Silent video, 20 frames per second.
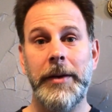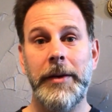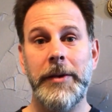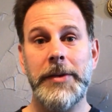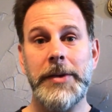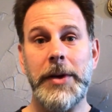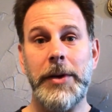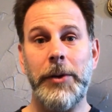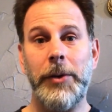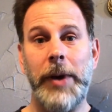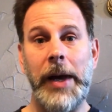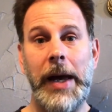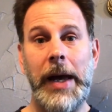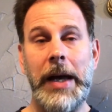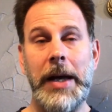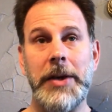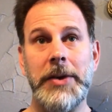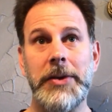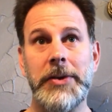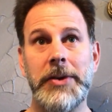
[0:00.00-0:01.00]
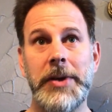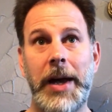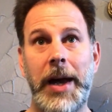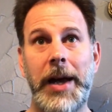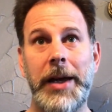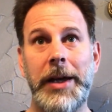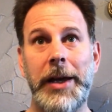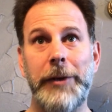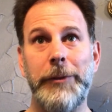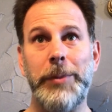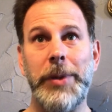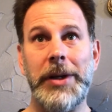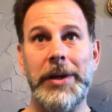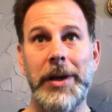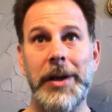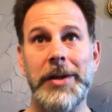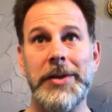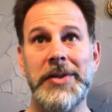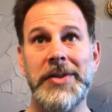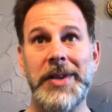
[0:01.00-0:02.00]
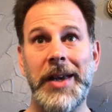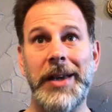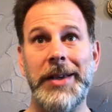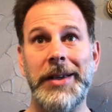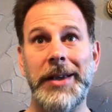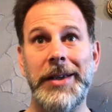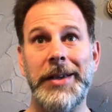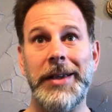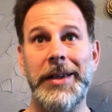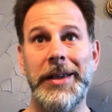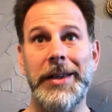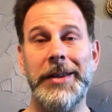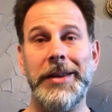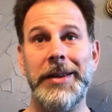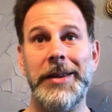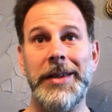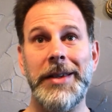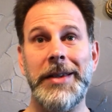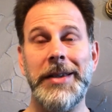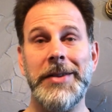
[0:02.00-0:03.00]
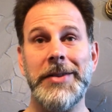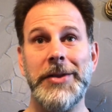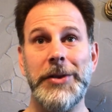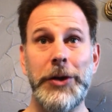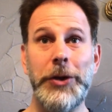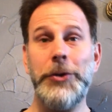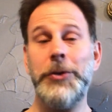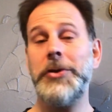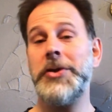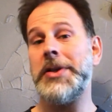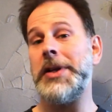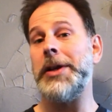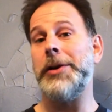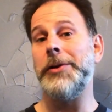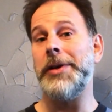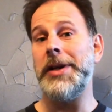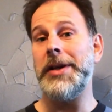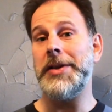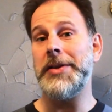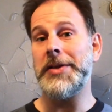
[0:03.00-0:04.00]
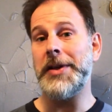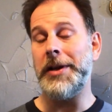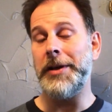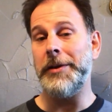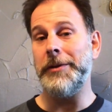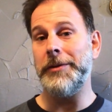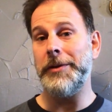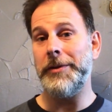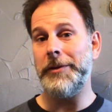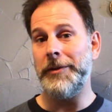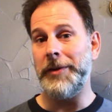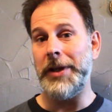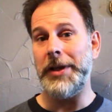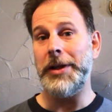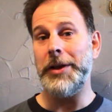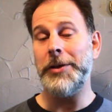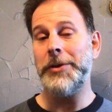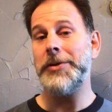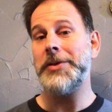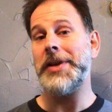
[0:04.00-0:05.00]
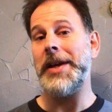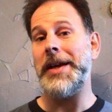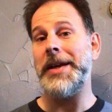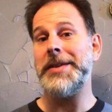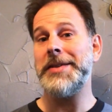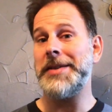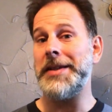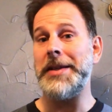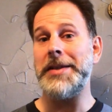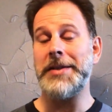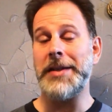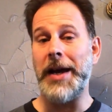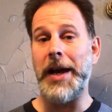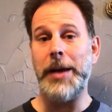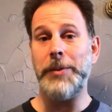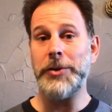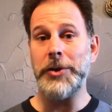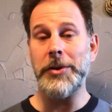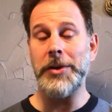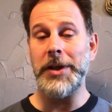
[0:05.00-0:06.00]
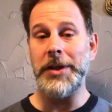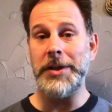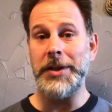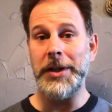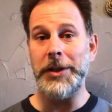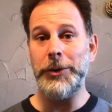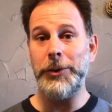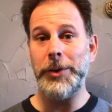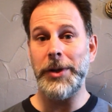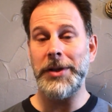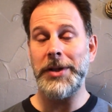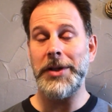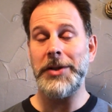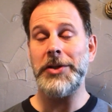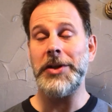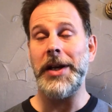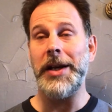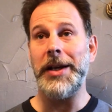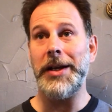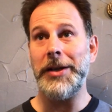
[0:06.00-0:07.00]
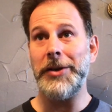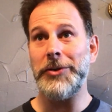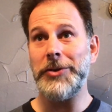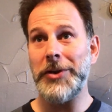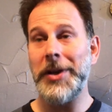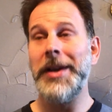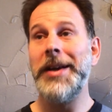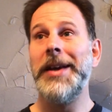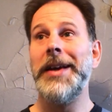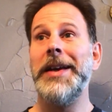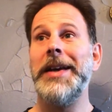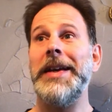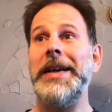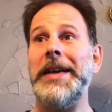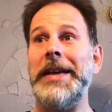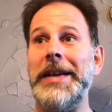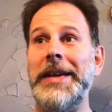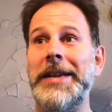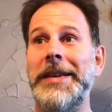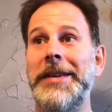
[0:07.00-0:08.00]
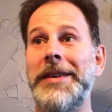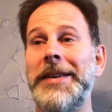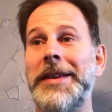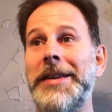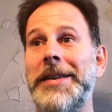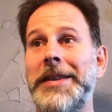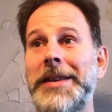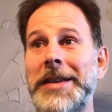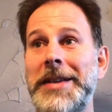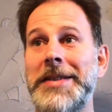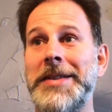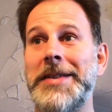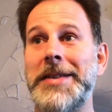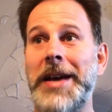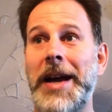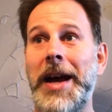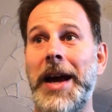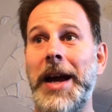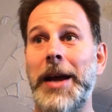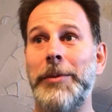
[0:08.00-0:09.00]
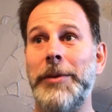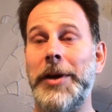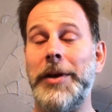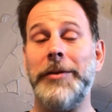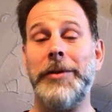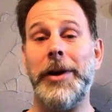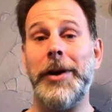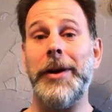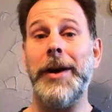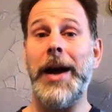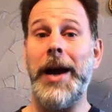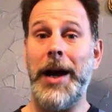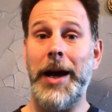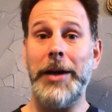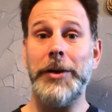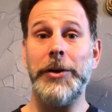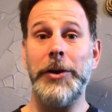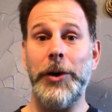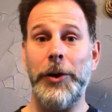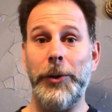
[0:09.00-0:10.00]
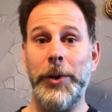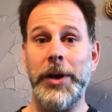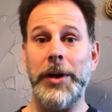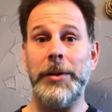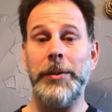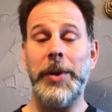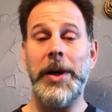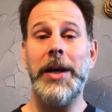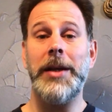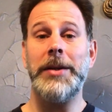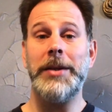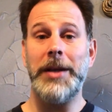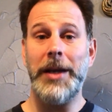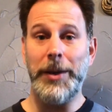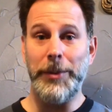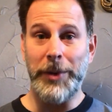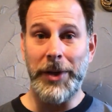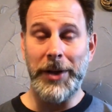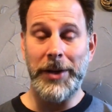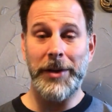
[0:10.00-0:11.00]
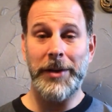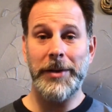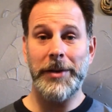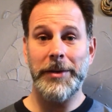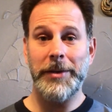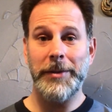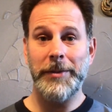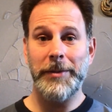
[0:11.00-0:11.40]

So as I have begun saying in these new series of videos, as these times are continuing to change, in this time of our ongoing pandemic,